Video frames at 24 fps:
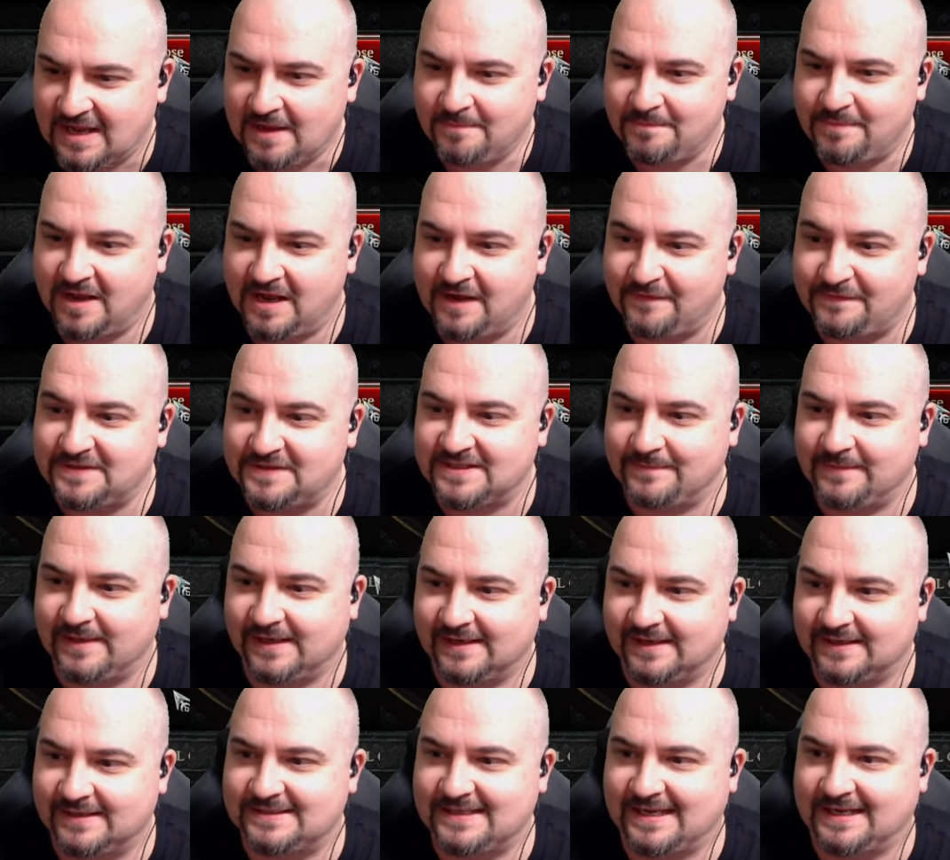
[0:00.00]
Perfect
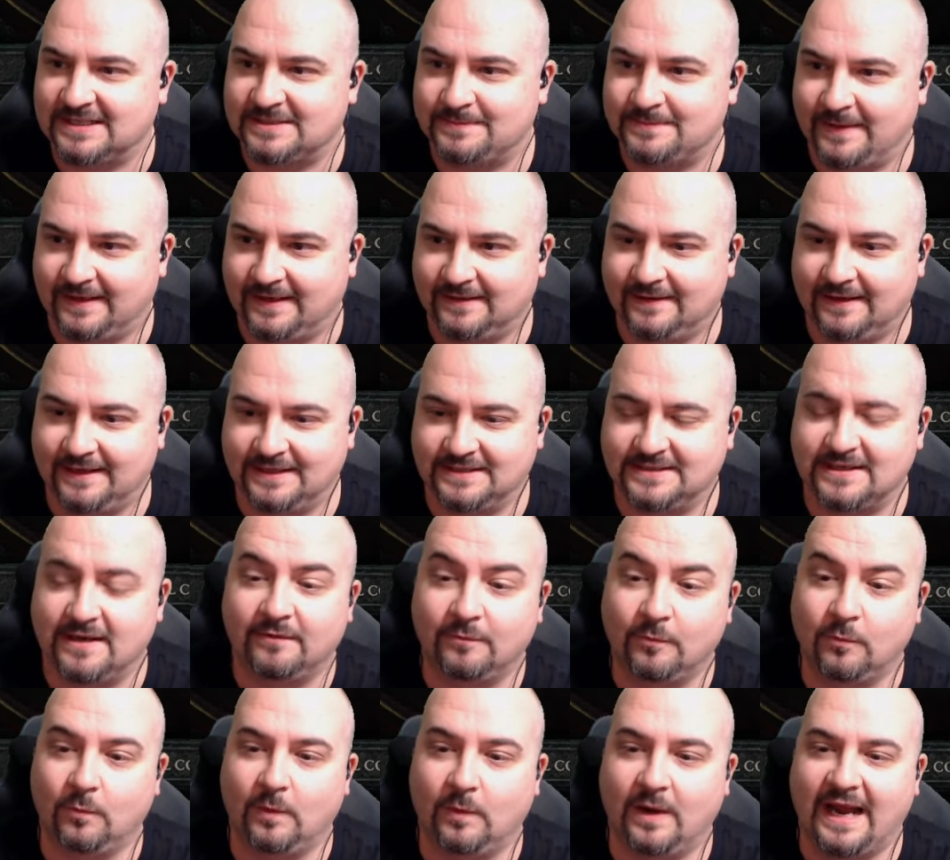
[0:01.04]
minion attack speed, guys.
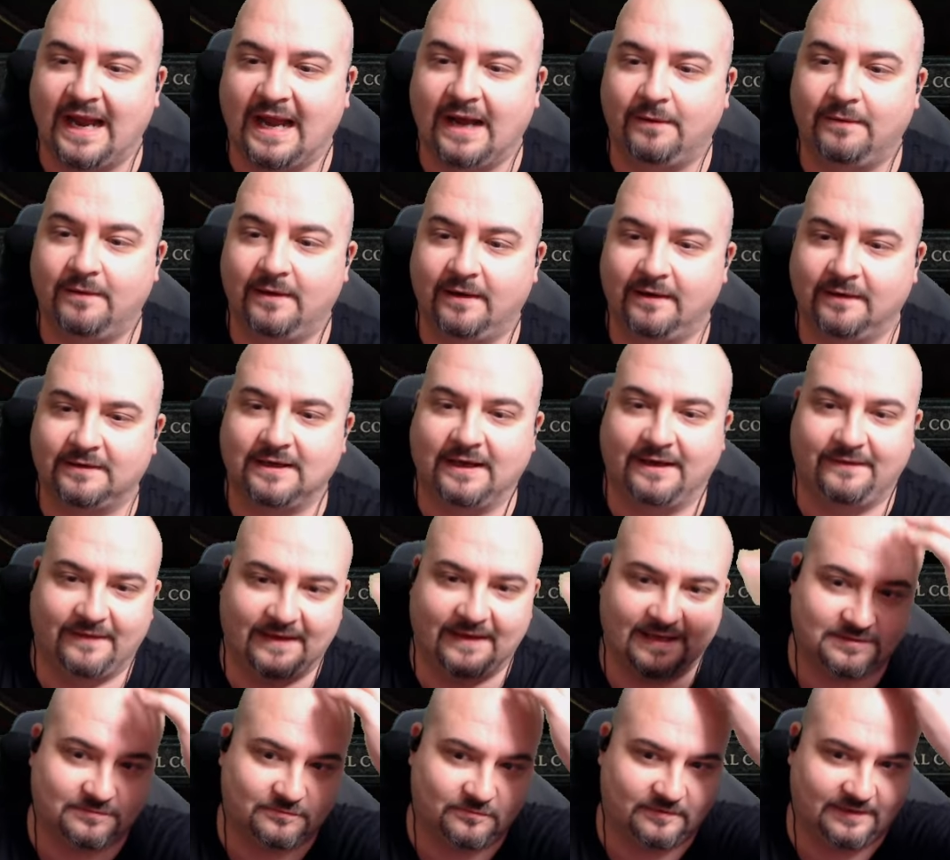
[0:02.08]
Wow. Okay,
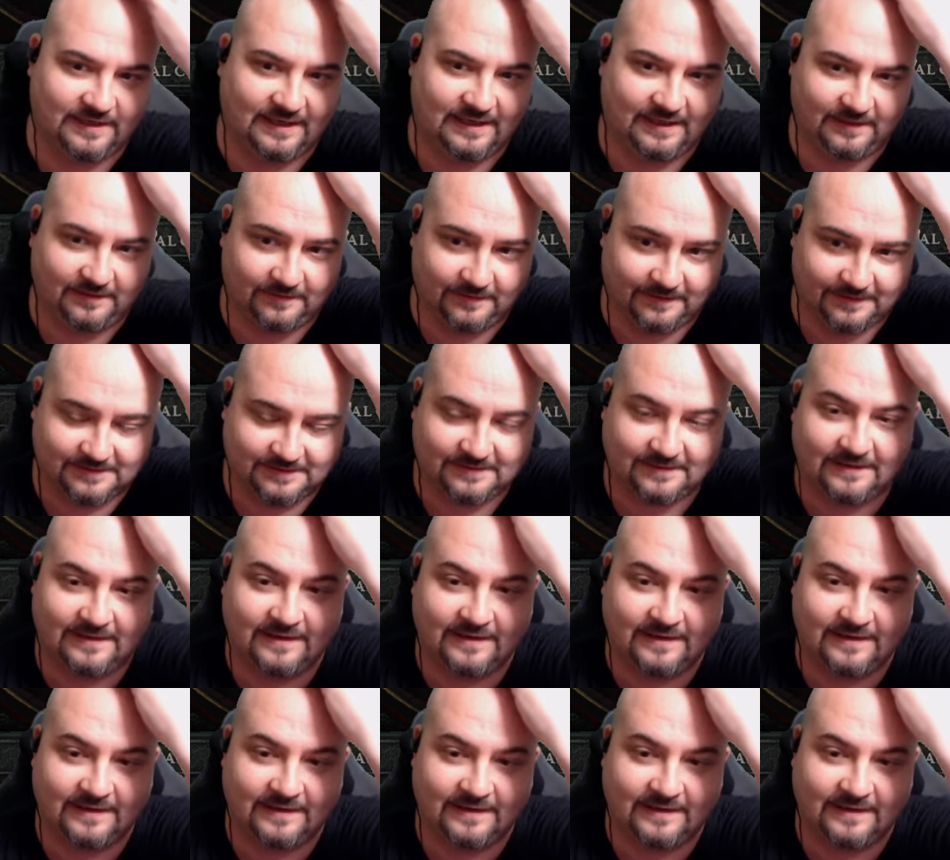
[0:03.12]
that's really good.